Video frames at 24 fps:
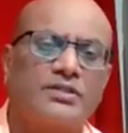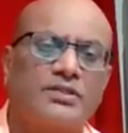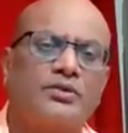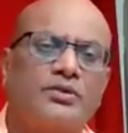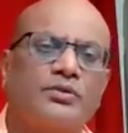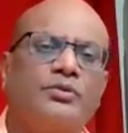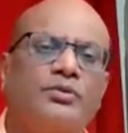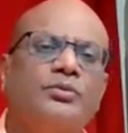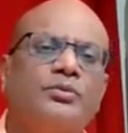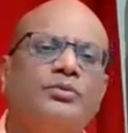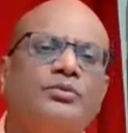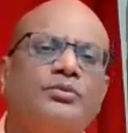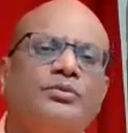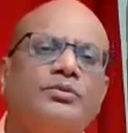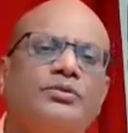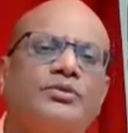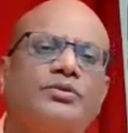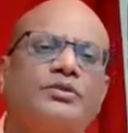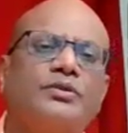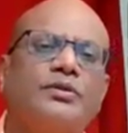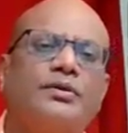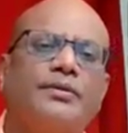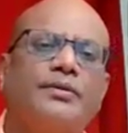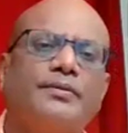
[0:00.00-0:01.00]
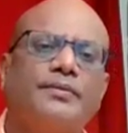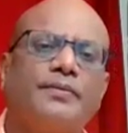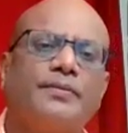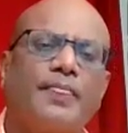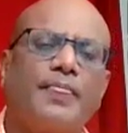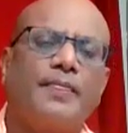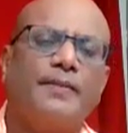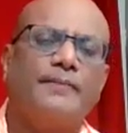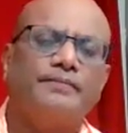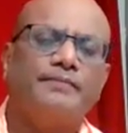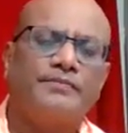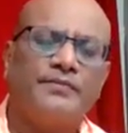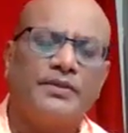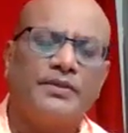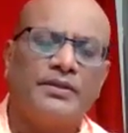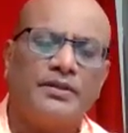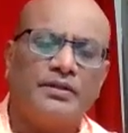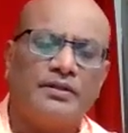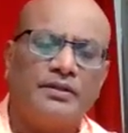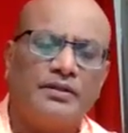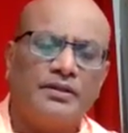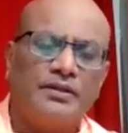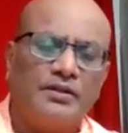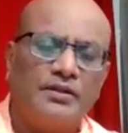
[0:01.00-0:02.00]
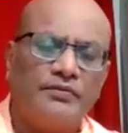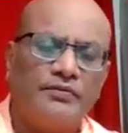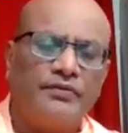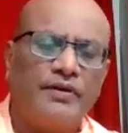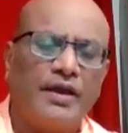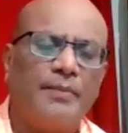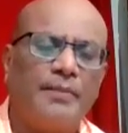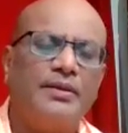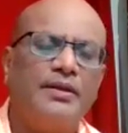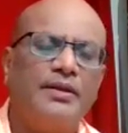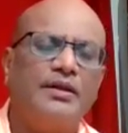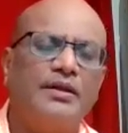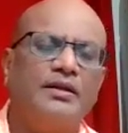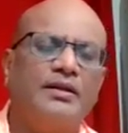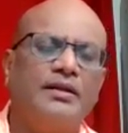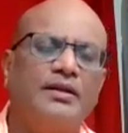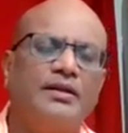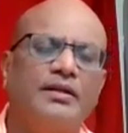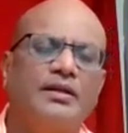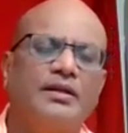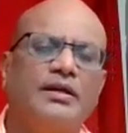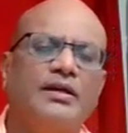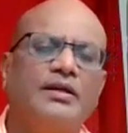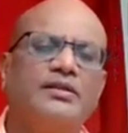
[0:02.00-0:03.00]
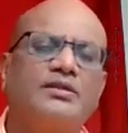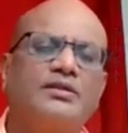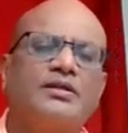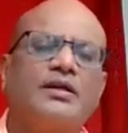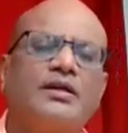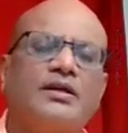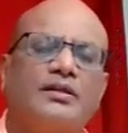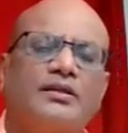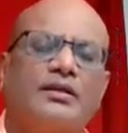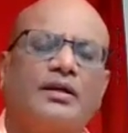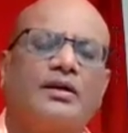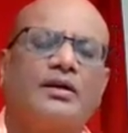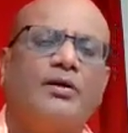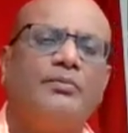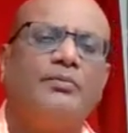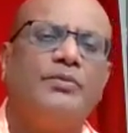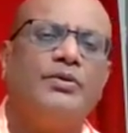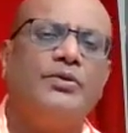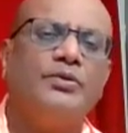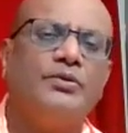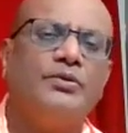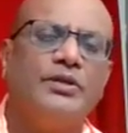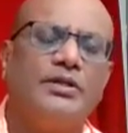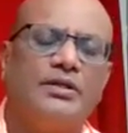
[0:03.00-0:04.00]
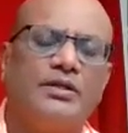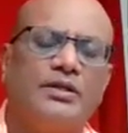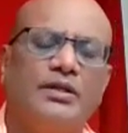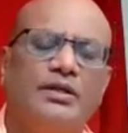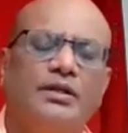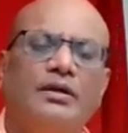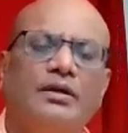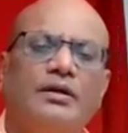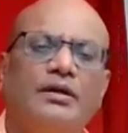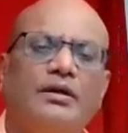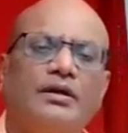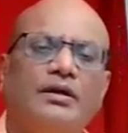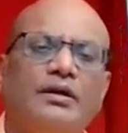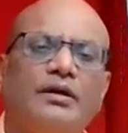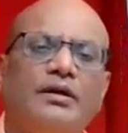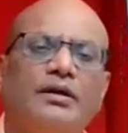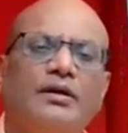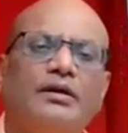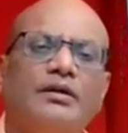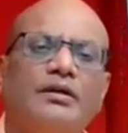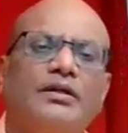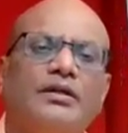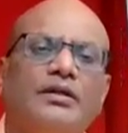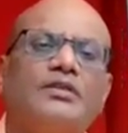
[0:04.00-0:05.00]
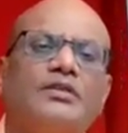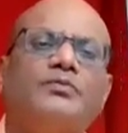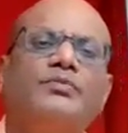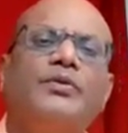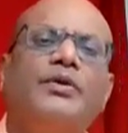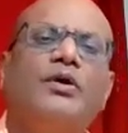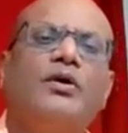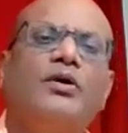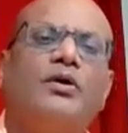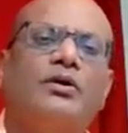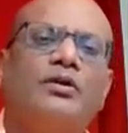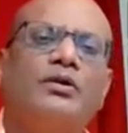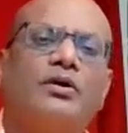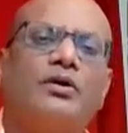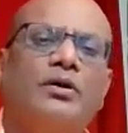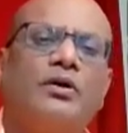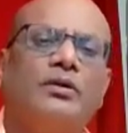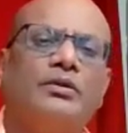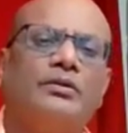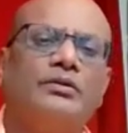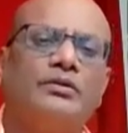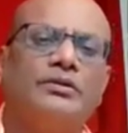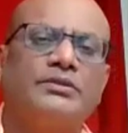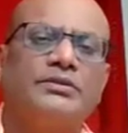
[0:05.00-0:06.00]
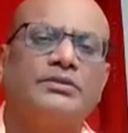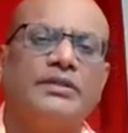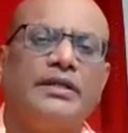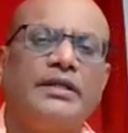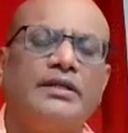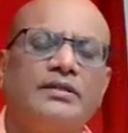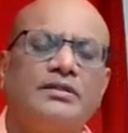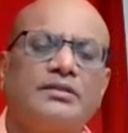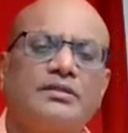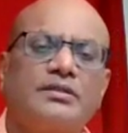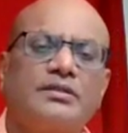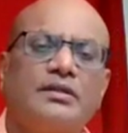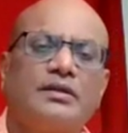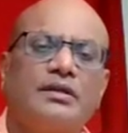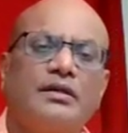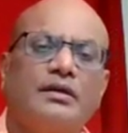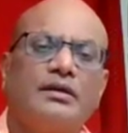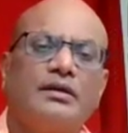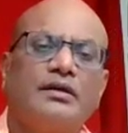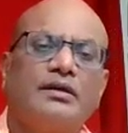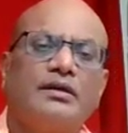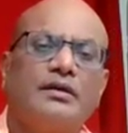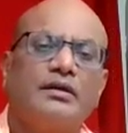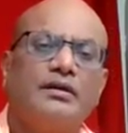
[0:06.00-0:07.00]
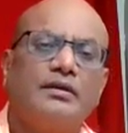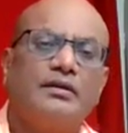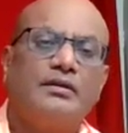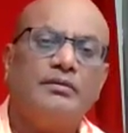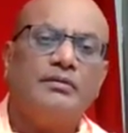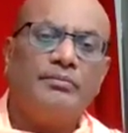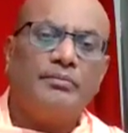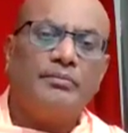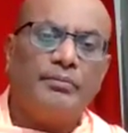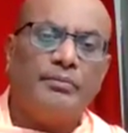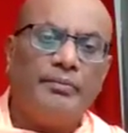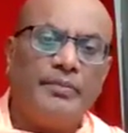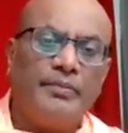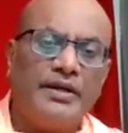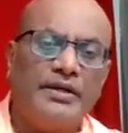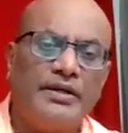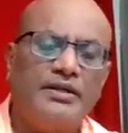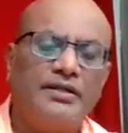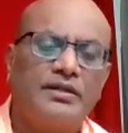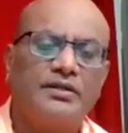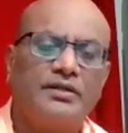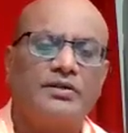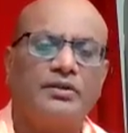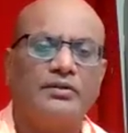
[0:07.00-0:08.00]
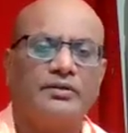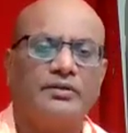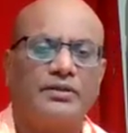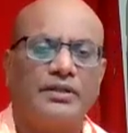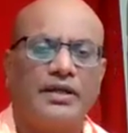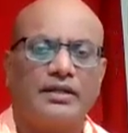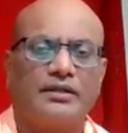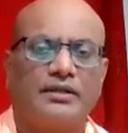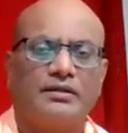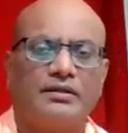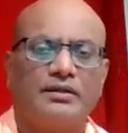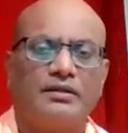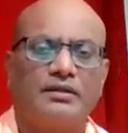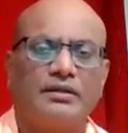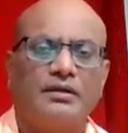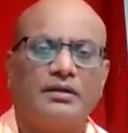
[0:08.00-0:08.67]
rules, the family lineage, the community, is beyond all those things. Meditate on that.